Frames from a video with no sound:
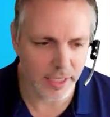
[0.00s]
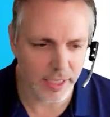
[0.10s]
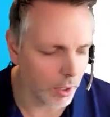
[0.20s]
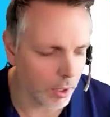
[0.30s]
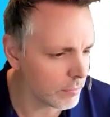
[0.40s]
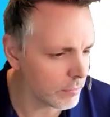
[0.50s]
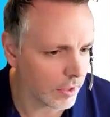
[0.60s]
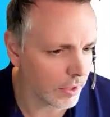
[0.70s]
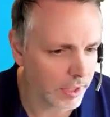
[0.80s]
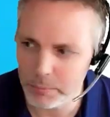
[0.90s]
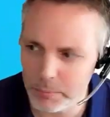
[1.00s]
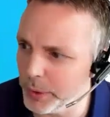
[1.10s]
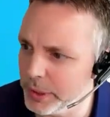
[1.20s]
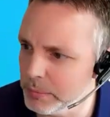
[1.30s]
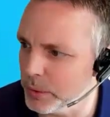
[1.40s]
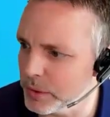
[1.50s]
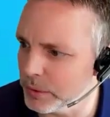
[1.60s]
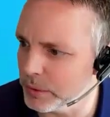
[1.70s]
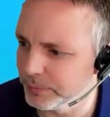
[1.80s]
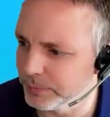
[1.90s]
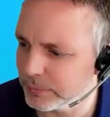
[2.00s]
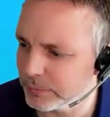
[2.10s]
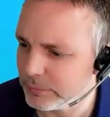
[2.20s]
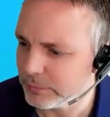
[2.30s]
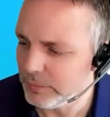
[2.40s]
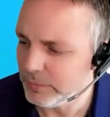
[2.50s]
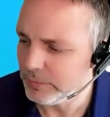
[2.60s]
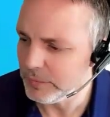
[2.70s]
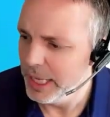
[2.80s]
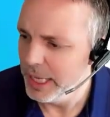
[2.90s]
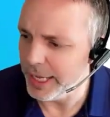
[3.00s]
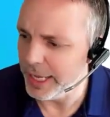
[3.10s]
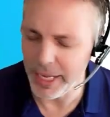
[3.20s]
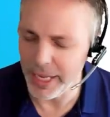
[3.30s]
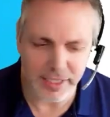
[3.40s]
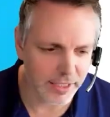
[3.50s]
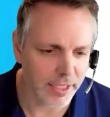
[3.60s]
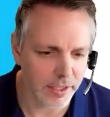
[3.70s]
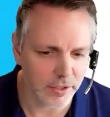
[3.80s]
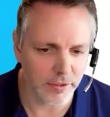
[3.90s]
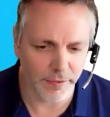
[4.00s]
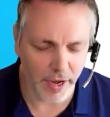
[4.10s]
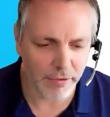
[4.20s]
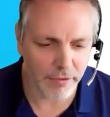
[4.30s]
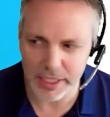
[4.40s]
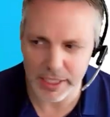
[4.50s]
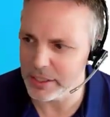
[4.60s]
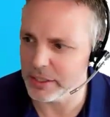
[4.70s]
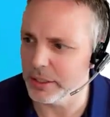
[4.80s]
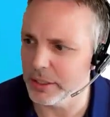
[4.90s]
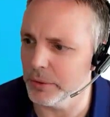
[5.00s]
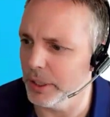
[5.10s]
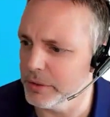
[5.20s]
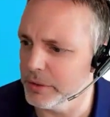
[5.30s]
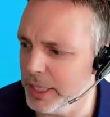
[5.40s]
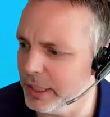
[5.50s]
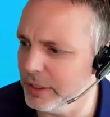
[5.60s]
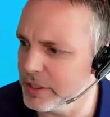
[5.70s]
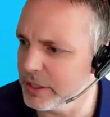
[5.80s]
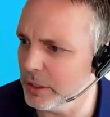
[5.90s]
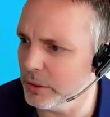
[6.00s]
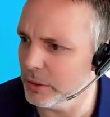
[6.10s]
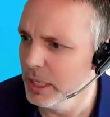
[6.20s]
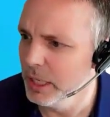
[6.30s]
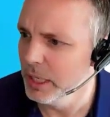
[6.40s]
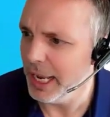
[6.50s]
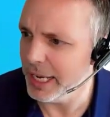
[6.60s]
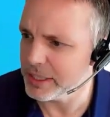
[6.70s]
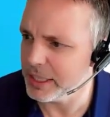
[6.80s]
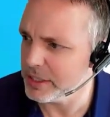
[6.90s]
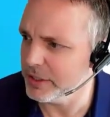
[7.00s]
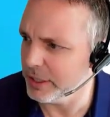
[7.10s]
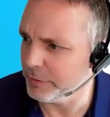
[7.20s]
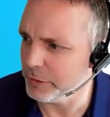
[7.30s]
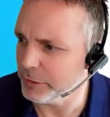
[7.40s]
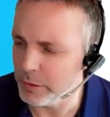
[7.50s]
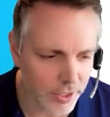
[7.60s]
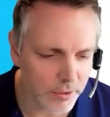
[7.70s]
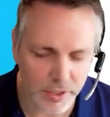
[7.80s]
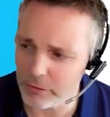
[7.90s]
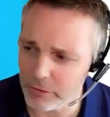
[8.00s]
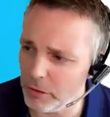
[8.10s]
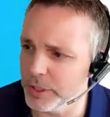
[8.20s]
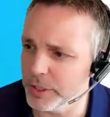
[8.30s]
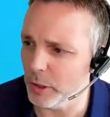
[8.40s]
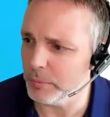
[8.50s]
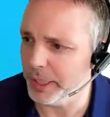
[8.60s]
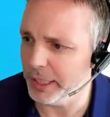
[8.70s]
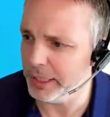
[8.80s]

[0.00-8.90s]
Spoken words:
"Welcome to the employee portal." Adam has access to various things still, though. So he can still access the different menus across the top here,